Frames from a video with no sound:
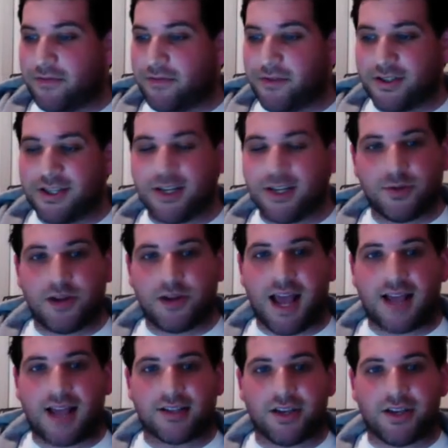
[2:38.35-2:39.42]
First, I just want to
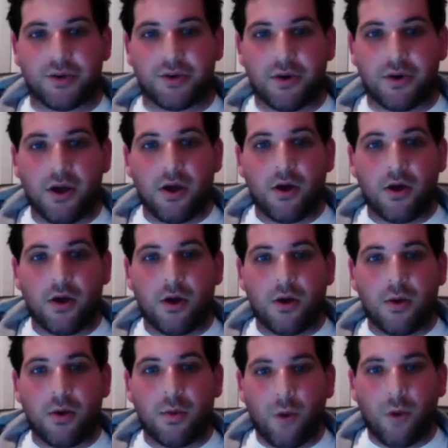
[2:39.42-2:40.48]
ask you,
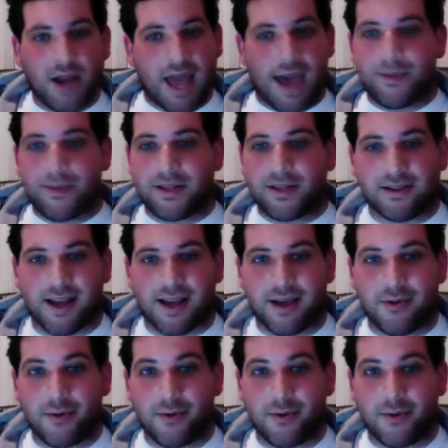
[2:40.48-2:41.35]
what happened tonight?